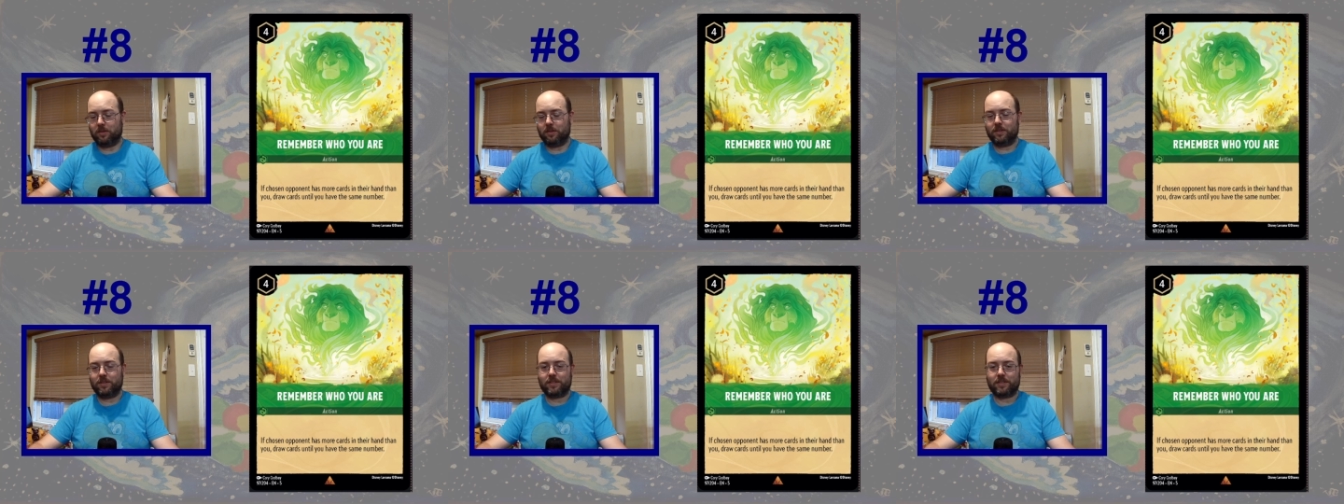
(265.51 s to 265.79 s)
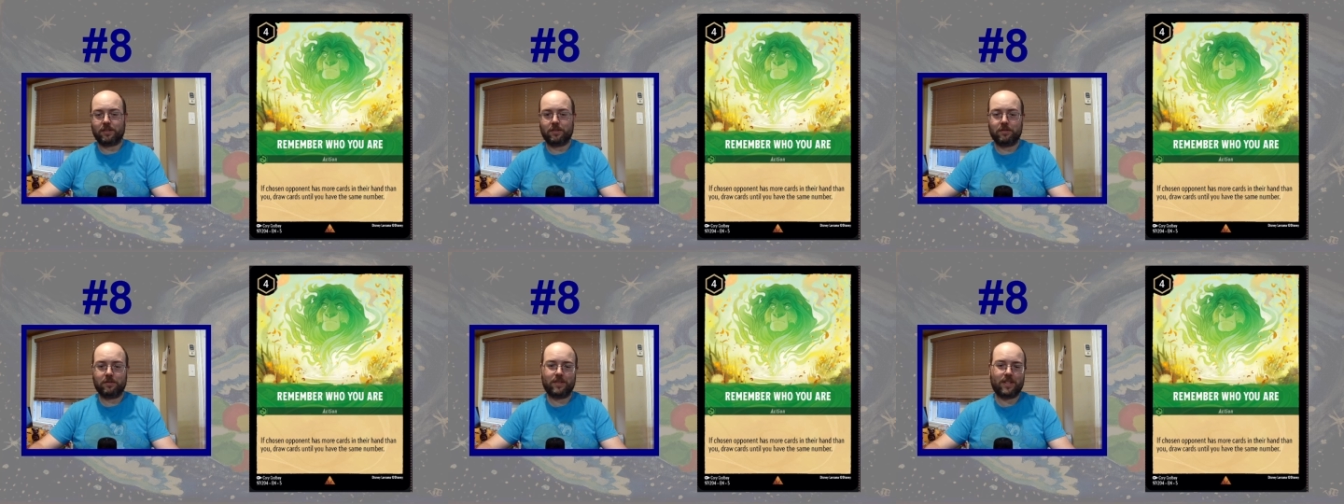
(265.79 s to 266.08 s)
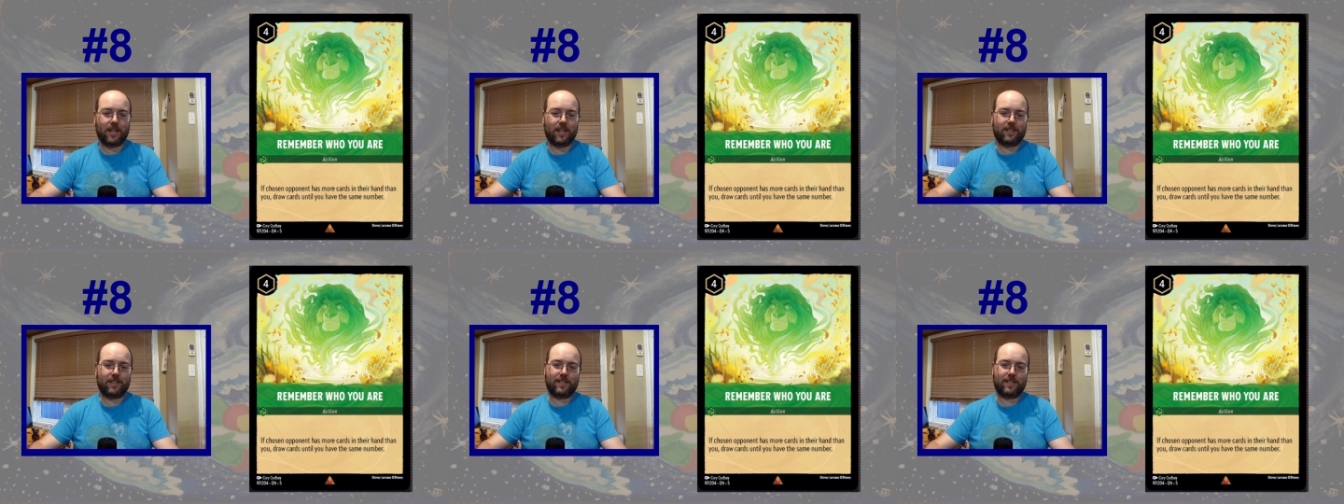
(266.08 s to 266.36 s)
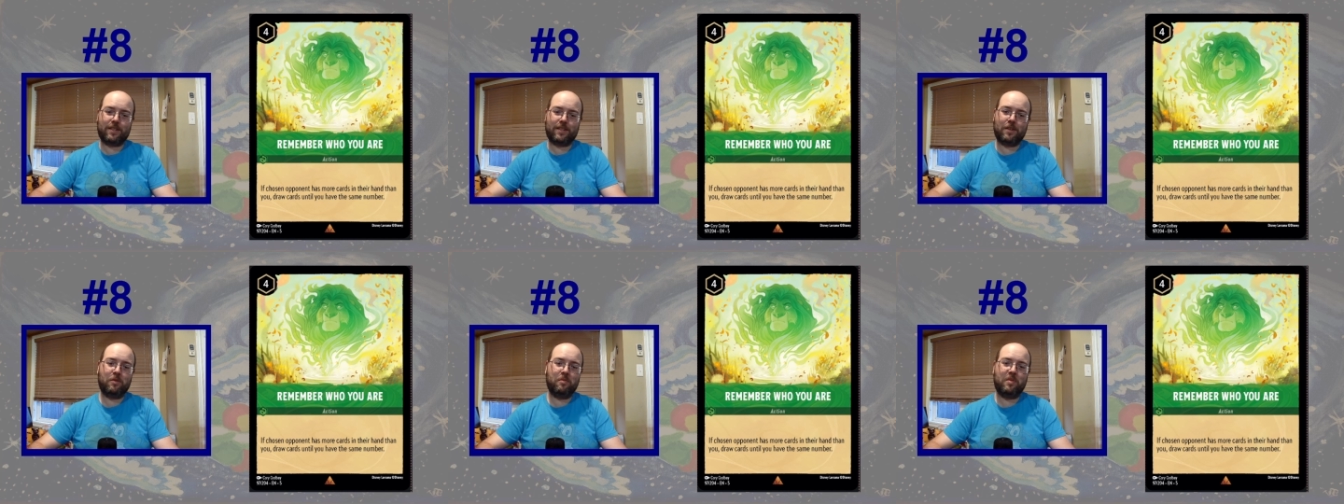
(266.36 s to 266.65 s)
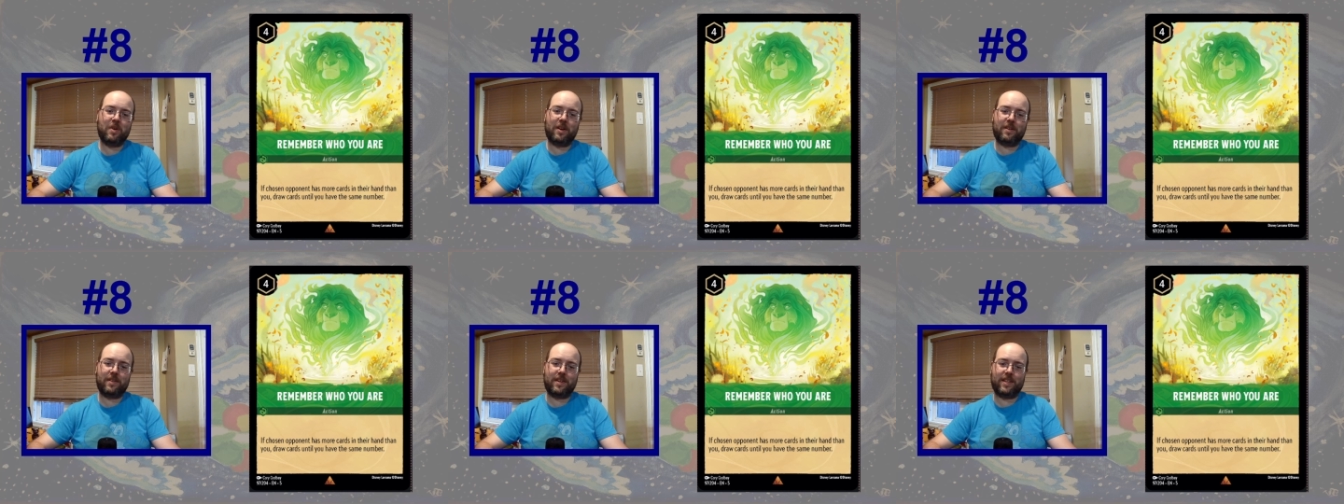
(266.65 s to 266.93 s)
So that's
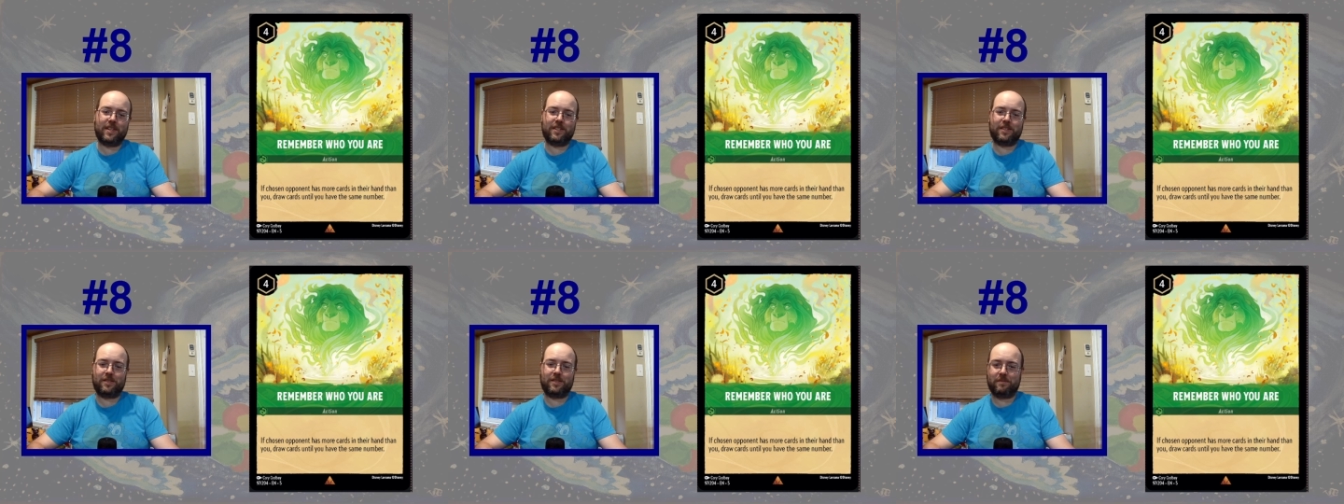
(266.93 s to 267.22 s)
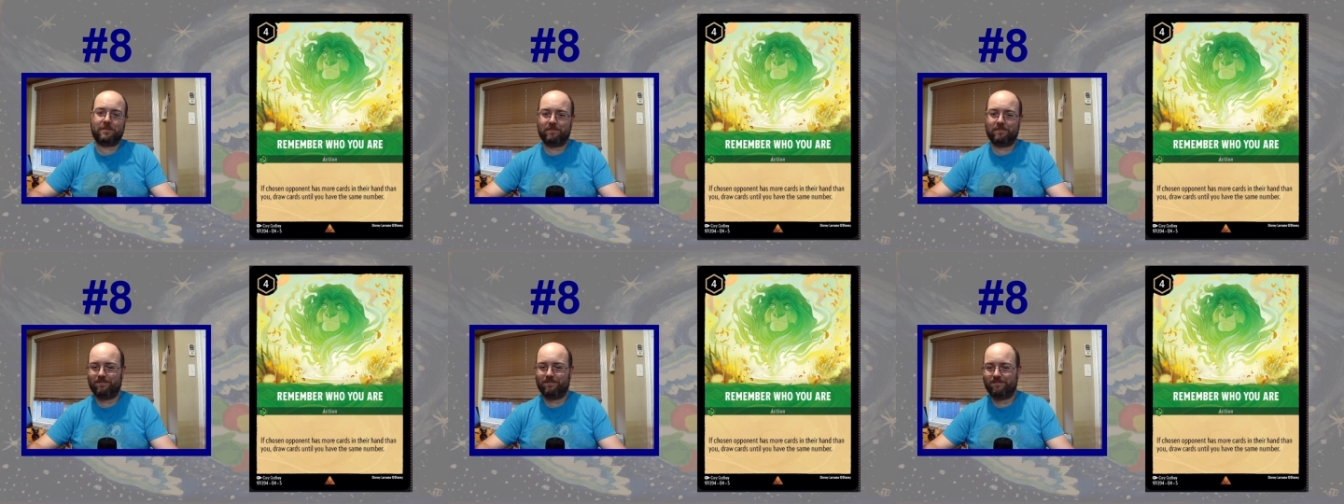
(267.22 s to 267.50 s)
about as